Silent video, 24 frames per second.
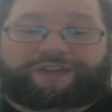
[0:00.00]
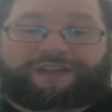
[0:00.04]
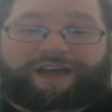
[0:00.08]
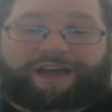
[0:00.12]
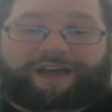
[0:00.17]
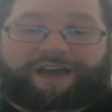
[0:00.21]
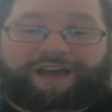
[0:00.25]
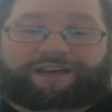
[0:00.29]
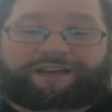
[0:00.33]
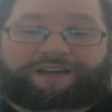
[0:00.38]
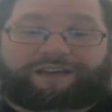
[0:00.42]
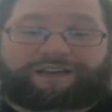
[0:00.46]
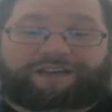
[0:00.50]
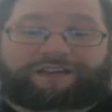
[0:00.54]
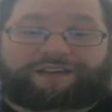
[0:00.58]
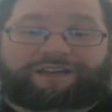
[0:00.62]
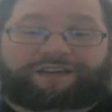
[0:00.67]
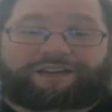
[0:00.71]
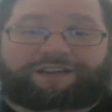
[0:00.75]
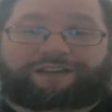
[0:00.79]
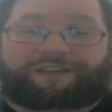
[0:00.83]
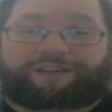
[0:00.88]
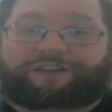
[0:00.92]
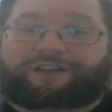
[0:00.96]
that
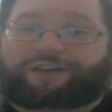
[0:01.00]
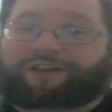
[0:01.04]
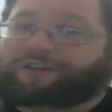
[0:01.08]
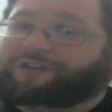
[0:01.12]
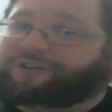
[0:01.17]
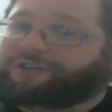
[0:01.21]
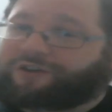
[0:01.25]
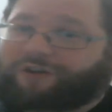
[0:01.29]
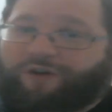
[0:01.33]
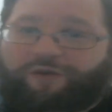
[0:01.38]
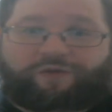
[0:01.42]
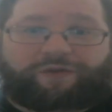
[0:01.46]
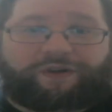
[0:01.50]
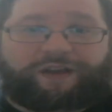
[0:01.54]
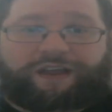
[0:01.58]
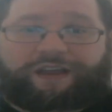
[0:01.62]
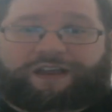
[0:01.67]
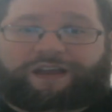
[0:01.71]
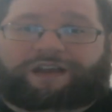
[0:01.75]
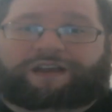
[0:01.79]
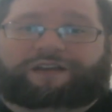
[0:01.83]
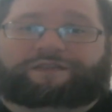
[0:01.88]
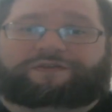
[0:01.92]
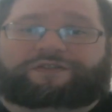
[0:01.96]
you don't
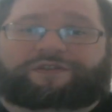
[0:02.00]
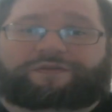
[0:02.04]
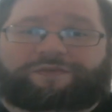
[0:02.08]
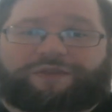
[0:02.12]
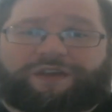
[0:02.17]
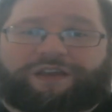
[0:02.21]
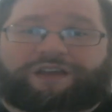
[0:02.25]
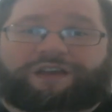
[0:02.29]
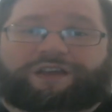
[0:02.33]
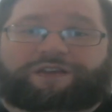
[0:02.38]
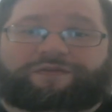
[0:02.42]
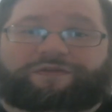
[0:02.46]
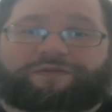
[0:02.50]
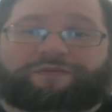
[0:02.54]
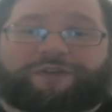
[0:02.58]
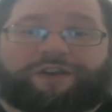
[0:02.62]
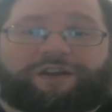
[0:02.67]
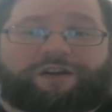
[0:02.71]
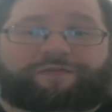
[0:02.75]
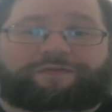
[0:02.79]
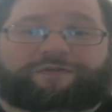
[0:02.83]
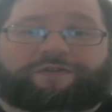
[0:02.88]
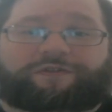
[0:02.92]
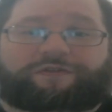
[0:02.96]
have to be from
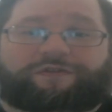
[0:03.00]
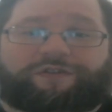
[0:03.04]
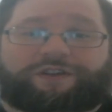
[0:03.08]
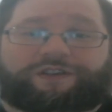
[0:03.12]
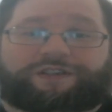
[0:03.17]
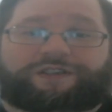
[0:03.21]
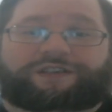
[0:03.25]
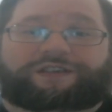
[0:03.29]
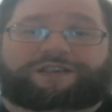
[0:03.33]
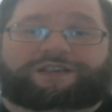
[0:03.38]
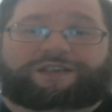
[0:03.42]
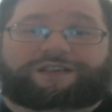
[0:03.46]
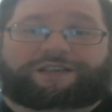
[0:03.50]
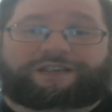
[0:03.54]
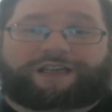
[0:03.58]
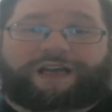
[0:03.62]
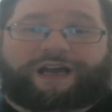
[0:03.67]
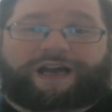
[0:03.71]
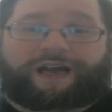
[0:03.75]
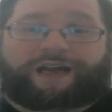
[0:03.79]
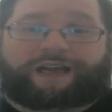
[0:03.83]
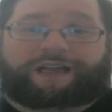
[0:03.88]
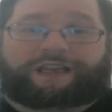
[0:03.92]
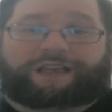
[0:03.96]
the upper crust of
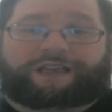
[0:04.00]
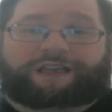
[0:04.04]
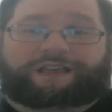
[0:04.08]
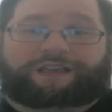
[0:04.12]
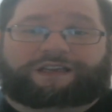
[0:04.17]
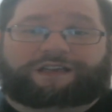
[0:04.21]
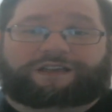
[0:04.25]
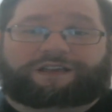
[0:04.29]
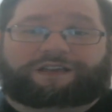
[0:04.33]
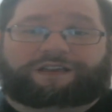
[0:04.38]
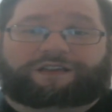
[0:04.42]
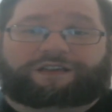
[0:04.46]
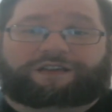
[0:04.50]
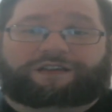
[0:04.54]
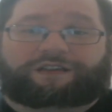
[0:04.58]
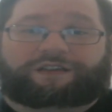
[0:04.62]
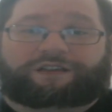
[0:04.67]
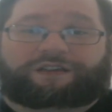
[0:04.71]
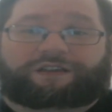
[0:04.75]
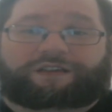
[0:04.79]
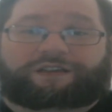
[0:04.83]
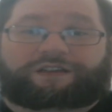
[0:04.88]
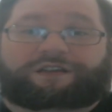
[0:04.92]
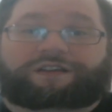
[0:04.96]
society
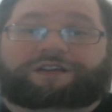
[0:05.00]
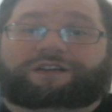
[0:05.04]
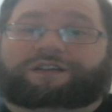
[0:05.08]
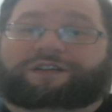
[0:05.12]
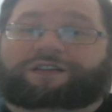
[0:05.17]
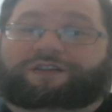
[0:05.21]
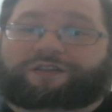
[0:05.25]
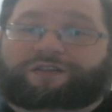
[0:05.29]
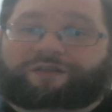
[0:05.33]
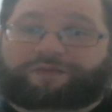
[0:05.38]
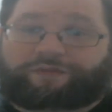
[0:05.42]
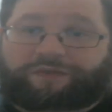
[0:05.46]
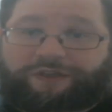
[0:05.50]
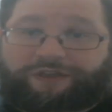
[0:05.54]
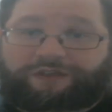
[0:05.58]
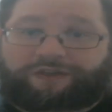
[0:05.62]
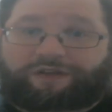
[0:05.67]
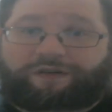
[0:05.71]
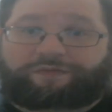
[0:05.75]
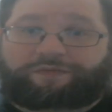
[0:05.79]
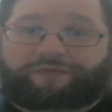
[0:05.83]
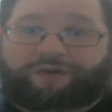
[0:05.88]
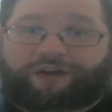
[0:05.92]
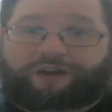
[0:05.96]
to be
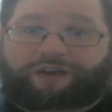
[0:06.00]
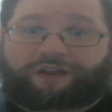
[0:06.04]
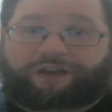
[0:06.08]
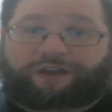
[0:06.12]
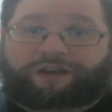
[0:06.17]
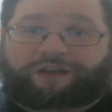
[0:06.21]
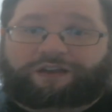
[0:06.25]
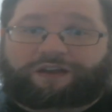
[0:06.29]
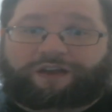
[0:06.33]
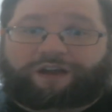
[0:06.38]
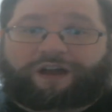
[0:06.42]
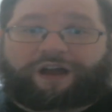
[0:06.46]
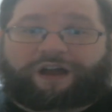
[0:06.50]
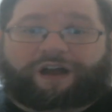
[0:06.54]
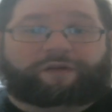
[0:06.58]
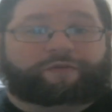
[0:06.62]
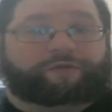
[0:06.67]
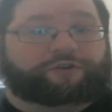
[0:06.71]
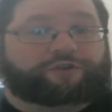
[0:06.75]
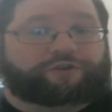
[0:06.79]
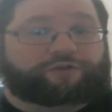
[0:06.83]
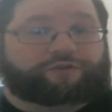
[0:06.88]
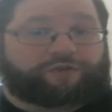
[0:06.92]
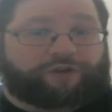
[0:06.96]
somebody I
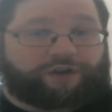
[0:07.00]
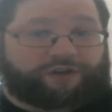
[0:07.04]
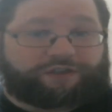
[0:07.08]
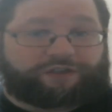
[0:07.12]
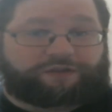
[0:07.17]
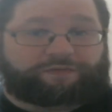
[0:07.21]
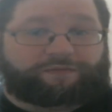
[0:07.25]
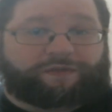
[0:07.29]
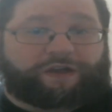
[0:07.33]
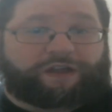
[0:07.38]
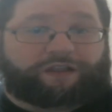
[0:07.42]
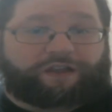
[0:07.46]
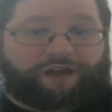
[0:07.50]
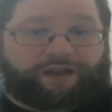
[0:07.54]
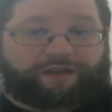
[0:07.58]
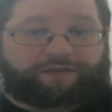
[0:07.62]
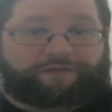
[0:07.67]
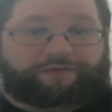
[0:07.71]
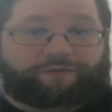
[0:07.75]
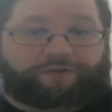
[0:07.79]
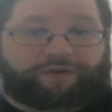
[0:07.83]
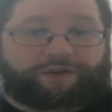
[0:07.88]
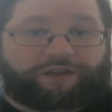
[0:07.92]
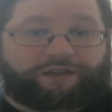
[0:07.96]
would trust my
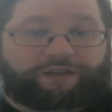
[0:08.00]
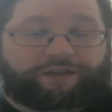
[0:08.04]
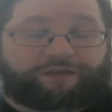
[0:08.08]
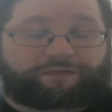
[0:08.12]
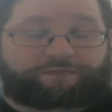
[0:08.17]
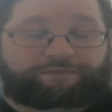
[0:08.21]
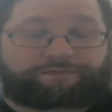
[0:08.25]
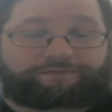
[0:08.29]
life with.